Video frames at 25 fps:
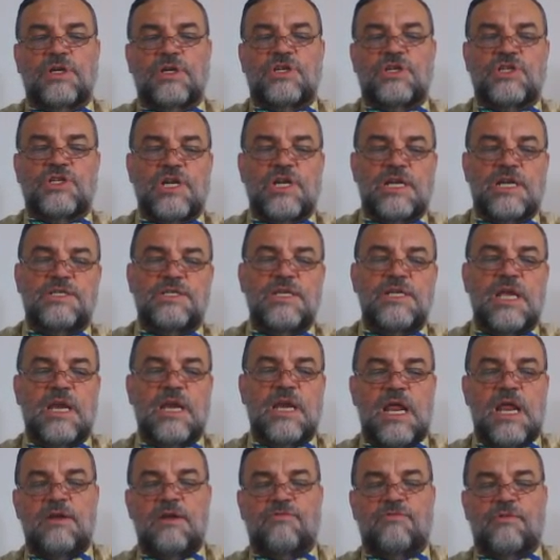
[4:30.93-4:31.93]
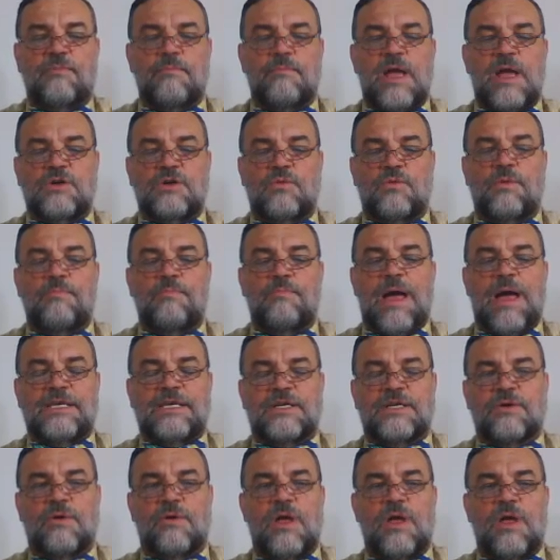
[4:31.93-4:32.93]
to exchange DNA information with
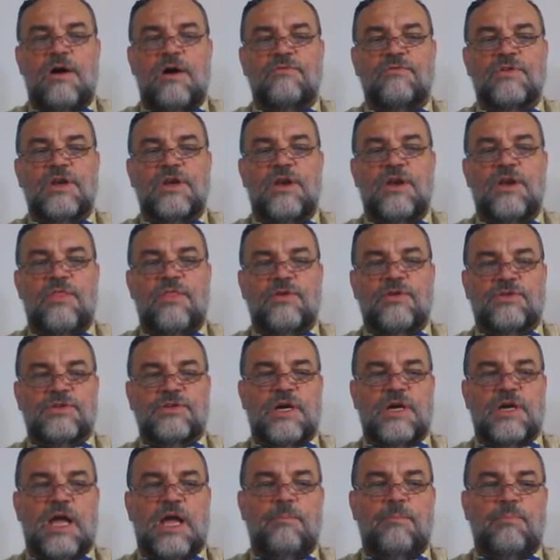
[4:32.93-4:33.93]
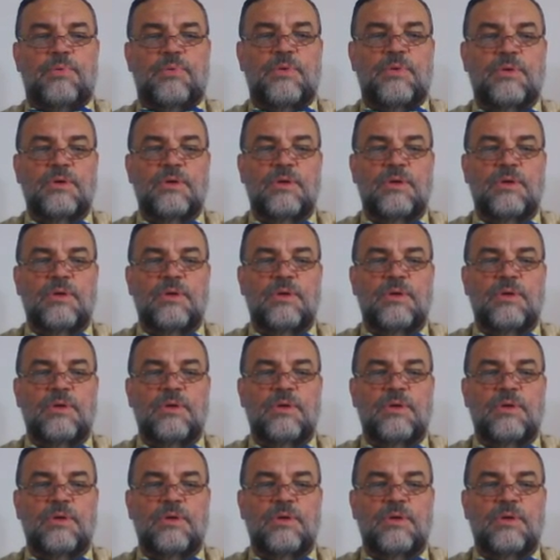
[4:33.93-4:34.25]
bacteria of another type.